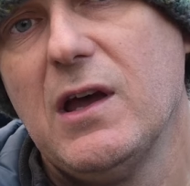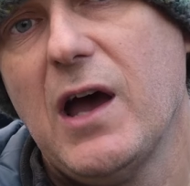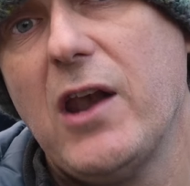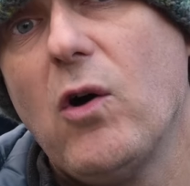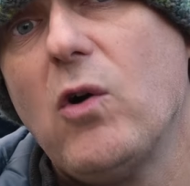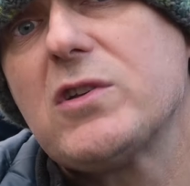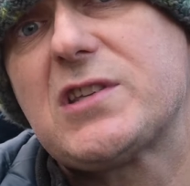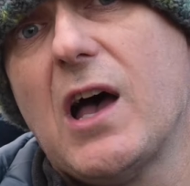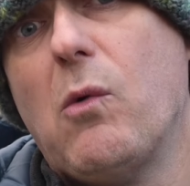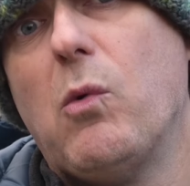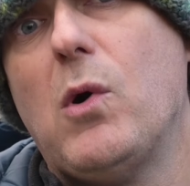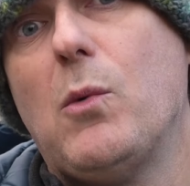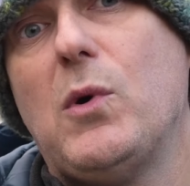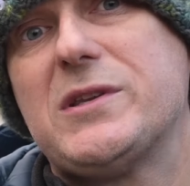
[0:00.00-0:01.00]
And also
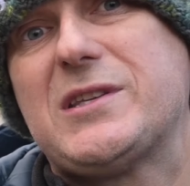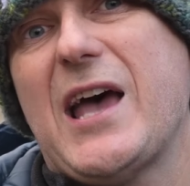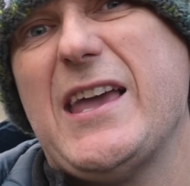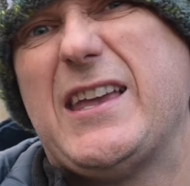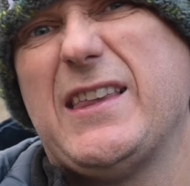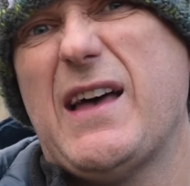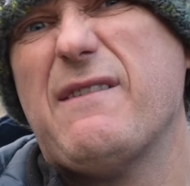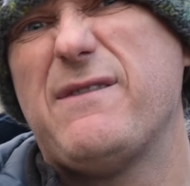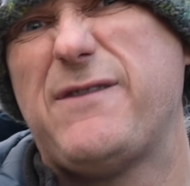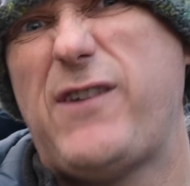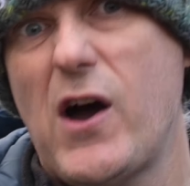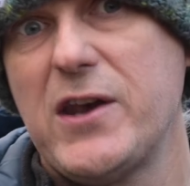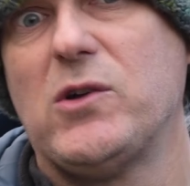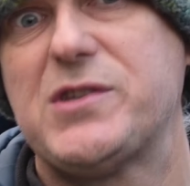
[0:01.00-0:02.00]
we'll take it that
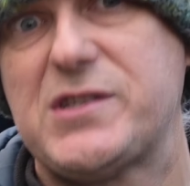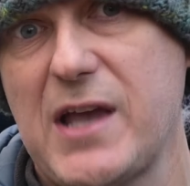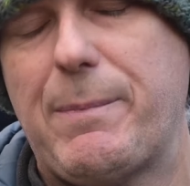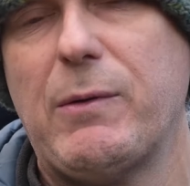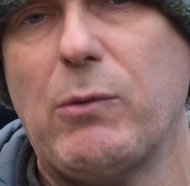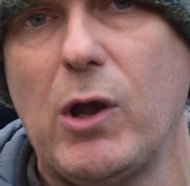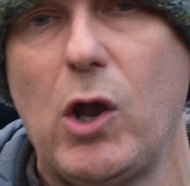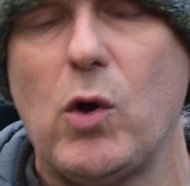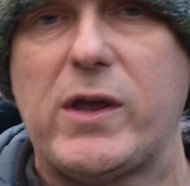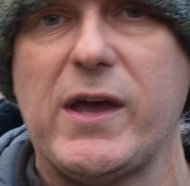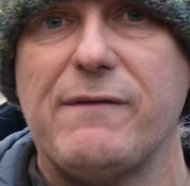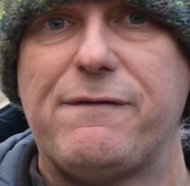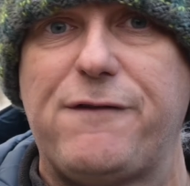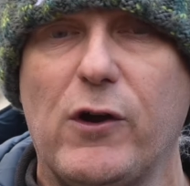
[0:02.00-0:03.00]
final step and we'll look
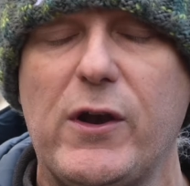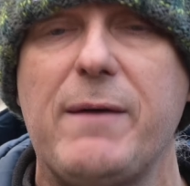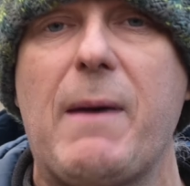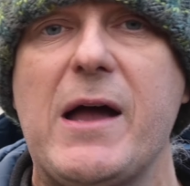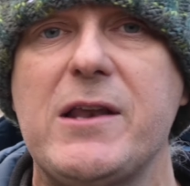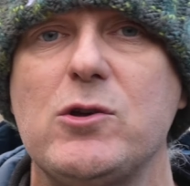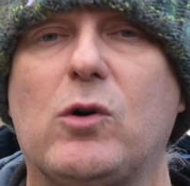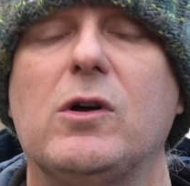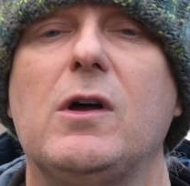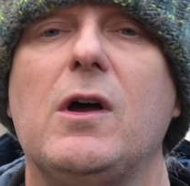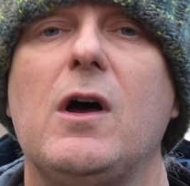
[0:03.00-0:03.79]
at fully manual.